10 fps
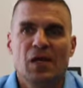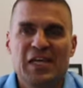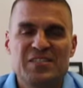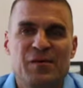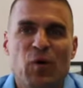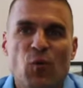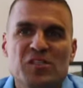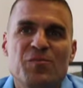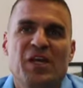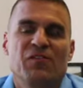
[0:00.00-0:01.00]
Hey team, I
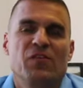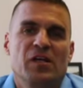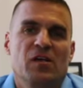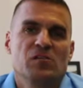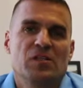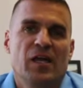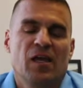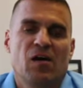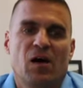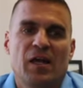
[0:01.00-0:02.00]
wanted to make a video
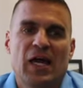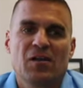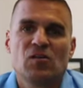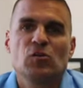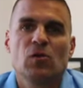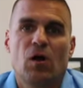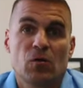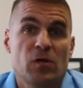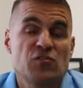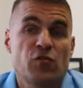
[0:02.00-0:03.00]
today on how to do long
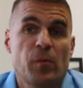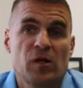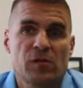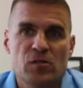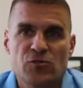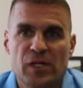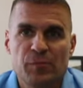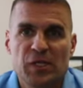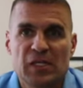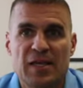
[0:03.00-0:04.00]
runs for marathon training
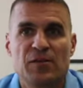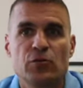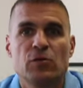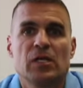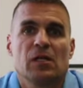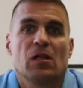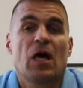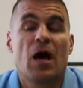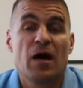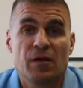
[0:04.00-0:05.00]
because I do get a
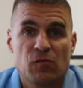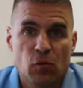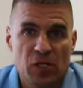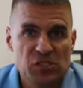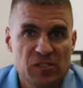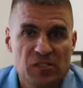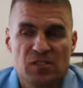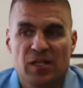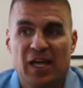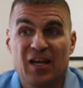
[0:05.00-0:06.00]
lot of
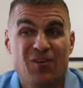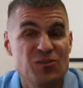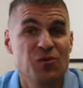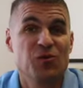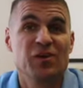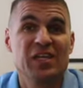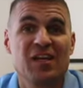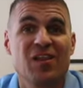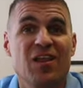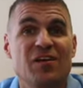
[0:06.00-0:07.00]
questions and I also get
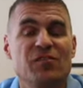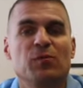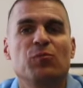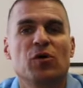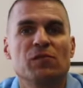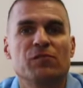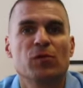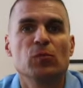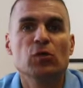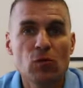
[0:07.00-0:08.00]
a lot of input
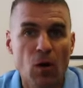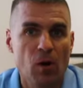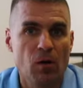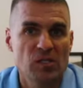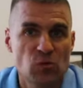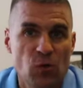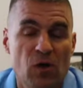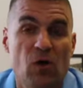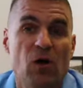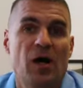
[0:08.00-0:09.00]
from you all as
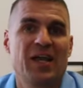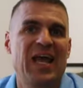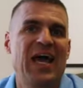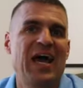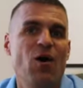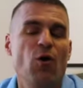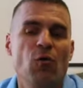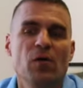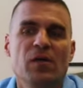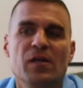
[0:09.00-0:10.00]
well on how